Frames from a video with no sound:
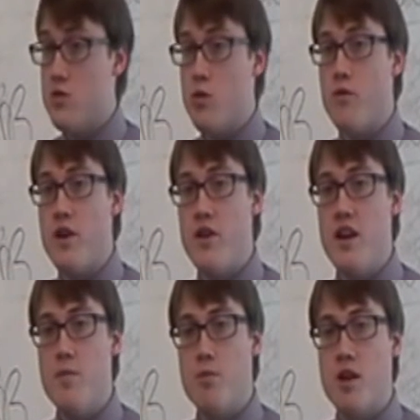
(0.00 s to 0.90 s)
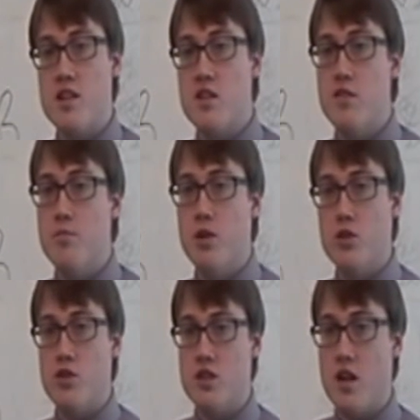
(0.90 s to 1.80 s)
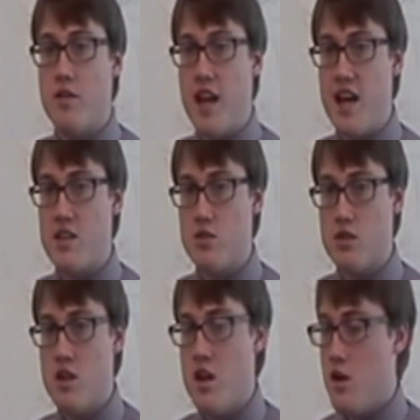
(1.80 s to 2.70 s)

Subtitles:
were very impressive builders of castles,